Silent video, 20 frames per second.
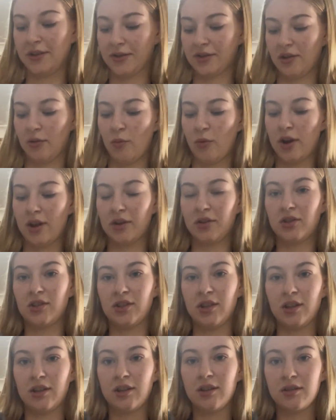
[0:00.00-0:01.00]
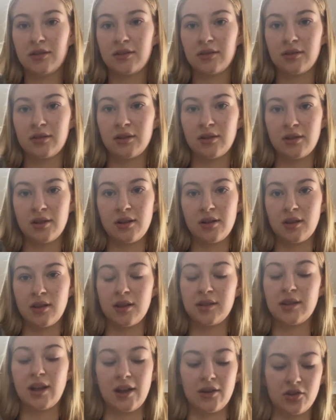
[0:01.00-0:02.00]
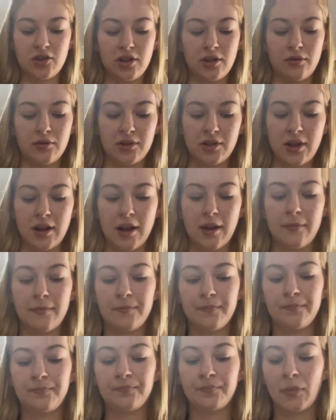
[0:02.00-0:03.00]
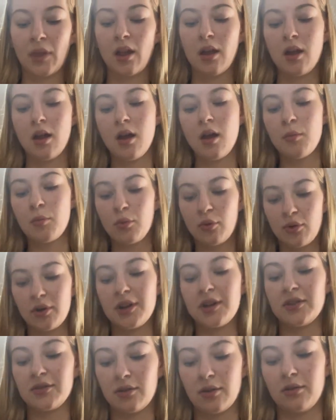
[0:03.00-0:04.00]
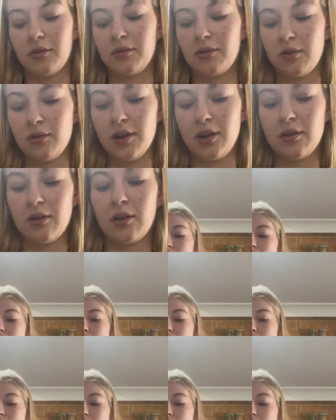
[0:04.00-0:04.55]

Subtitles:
somewhere. Do you see this? This actually looks like pretty solid cookie dough.